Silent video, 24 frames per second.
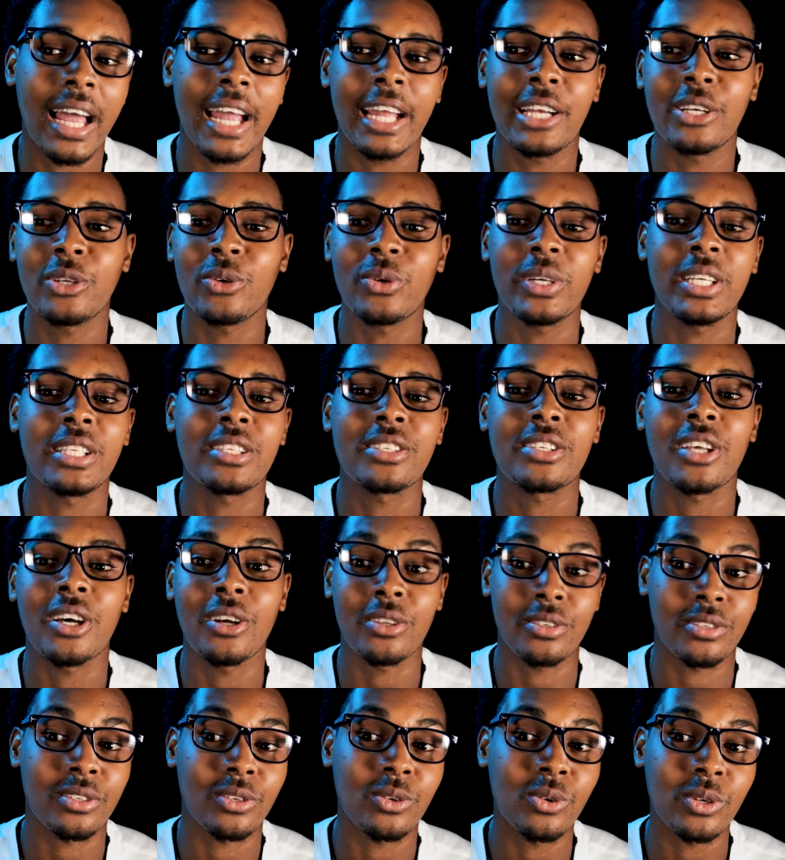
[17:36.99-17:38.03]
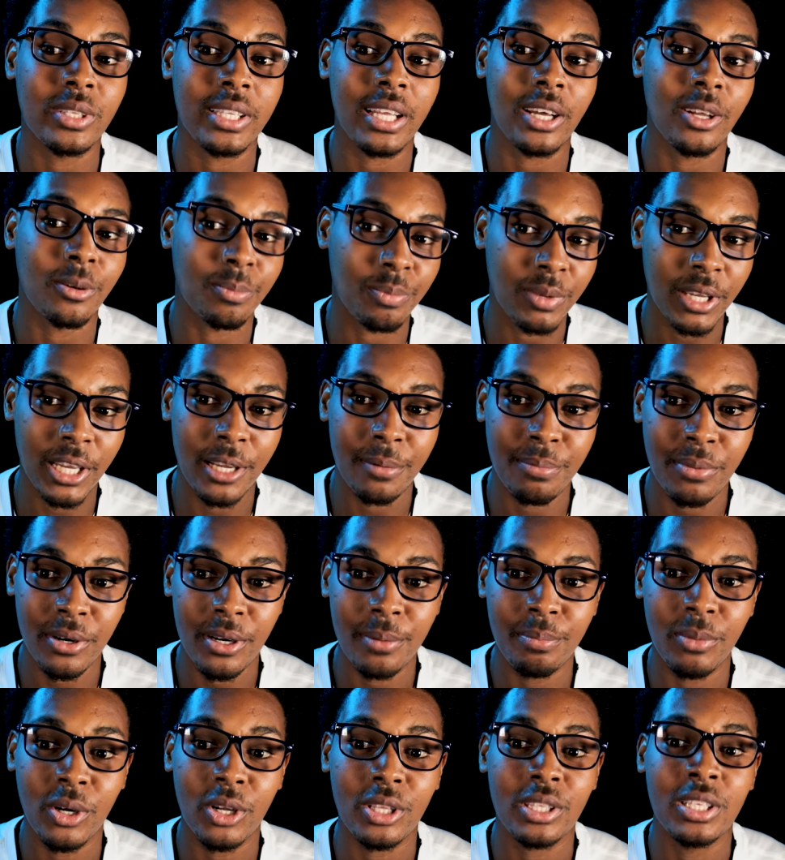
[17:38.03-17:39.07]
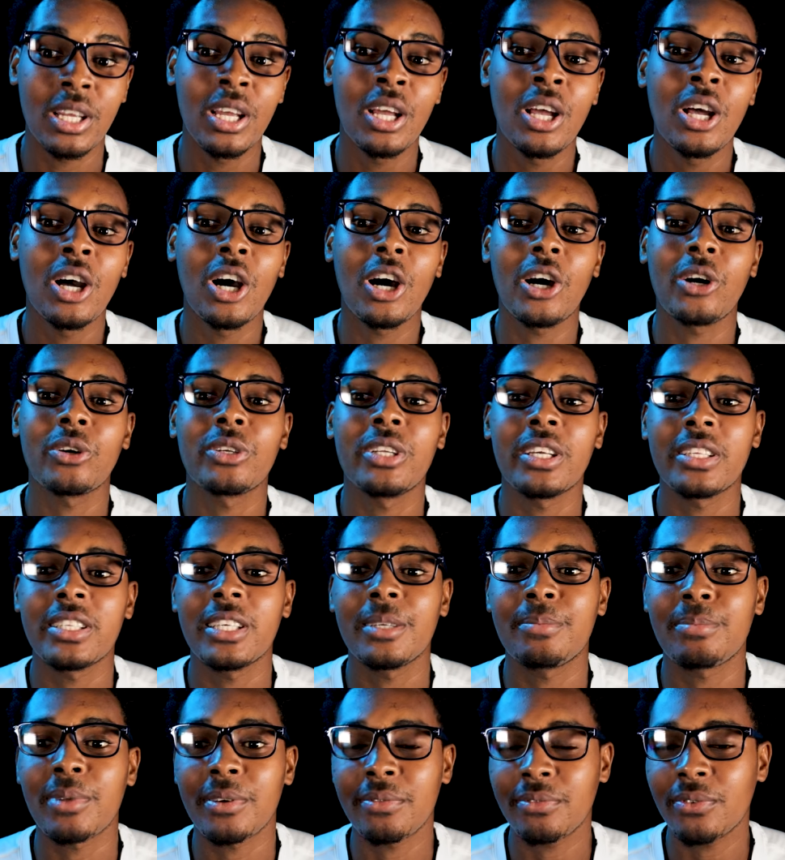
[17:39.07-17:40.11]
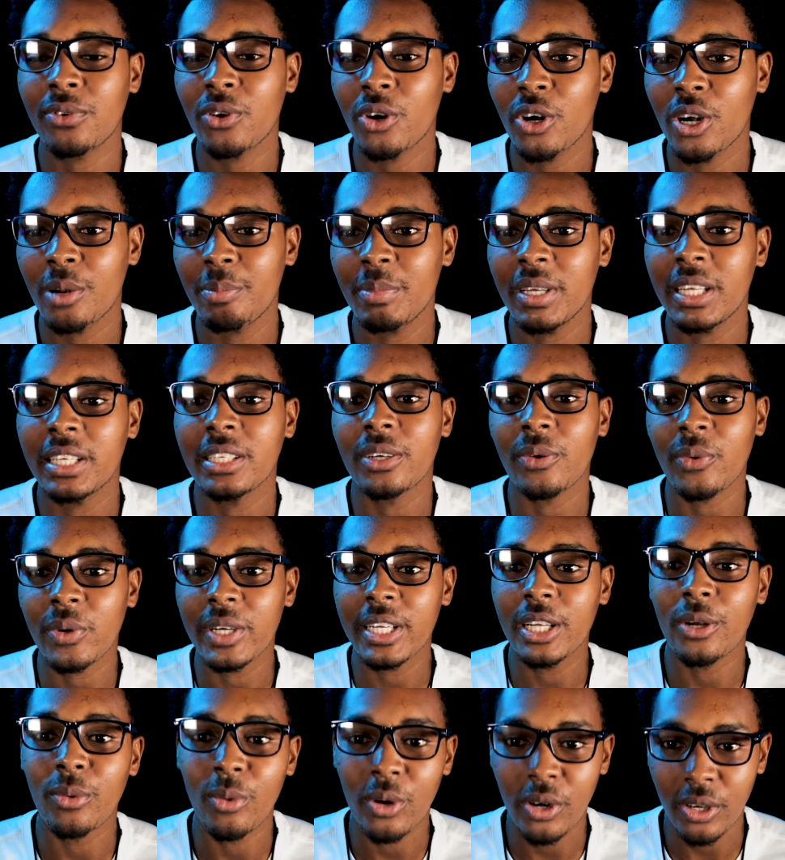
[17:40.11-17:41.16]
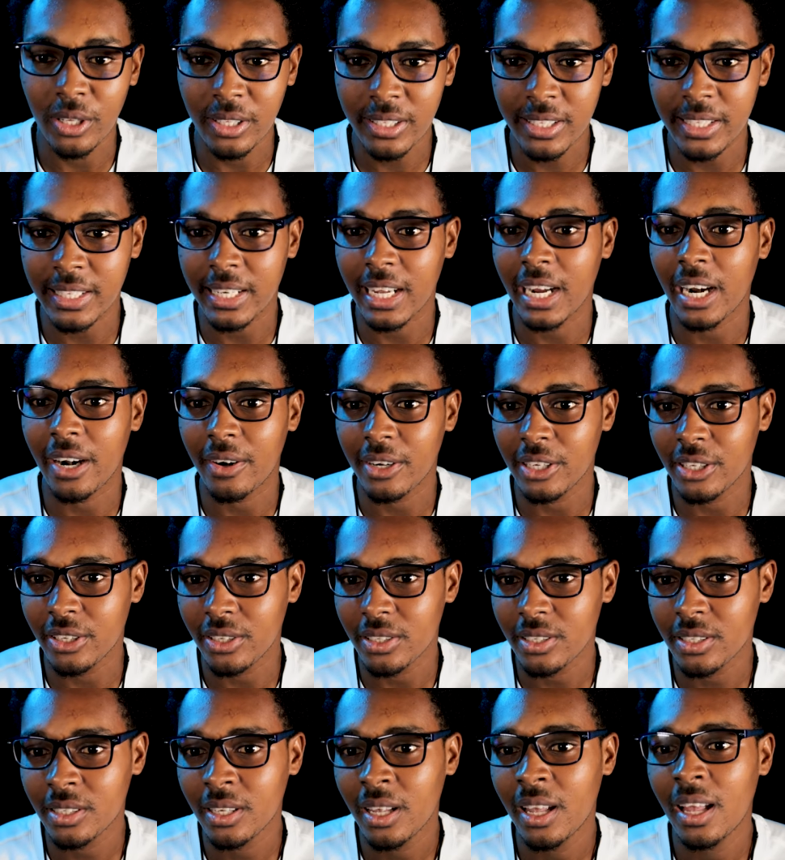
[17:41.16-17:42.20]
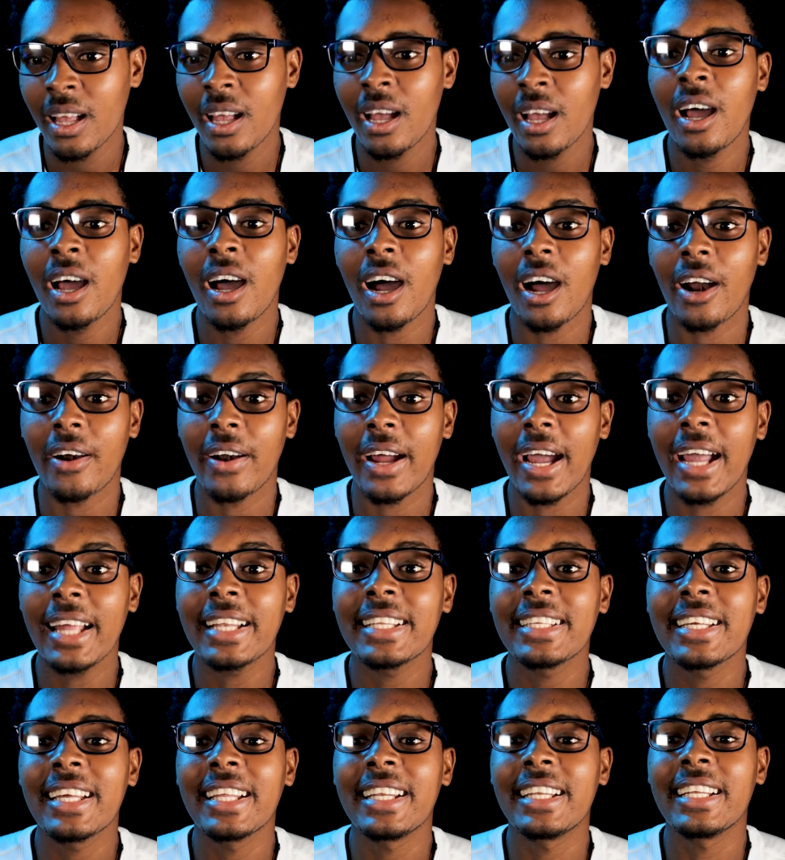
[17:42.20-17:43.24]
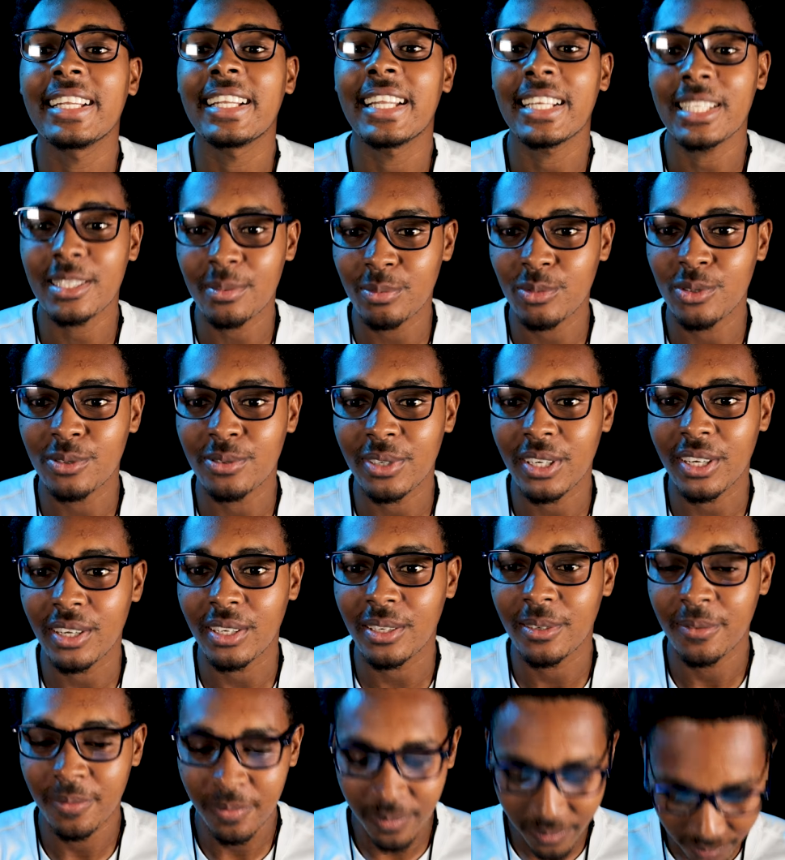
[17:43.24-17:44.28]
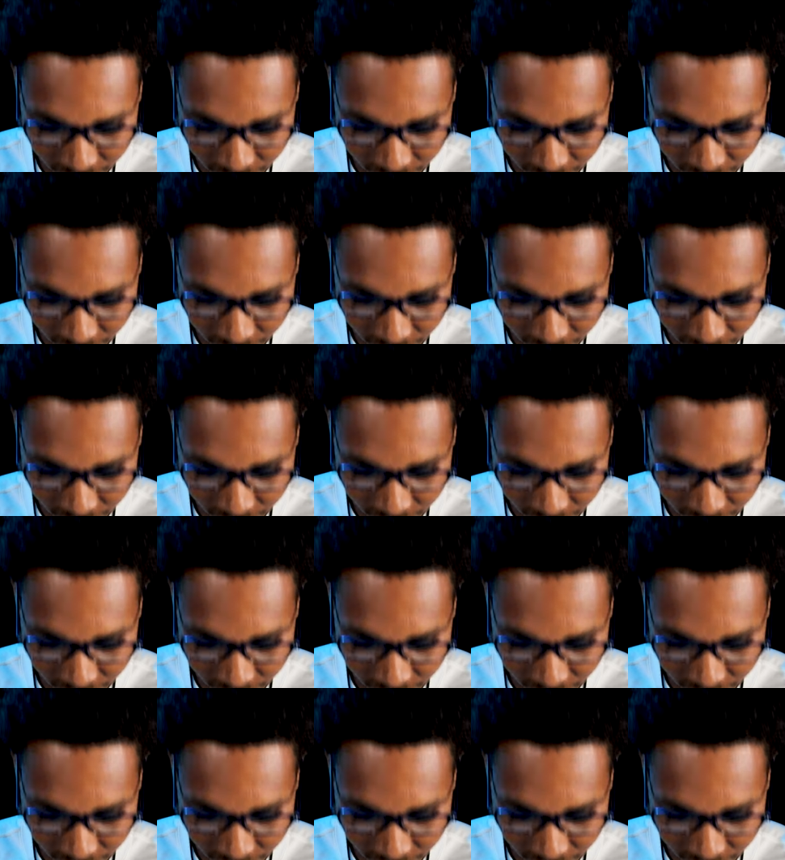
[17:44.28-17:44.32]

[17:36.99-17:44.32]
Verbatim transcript: I know it sounds good on paper, but how does it perform in the real world scenarios. All right, let's move on.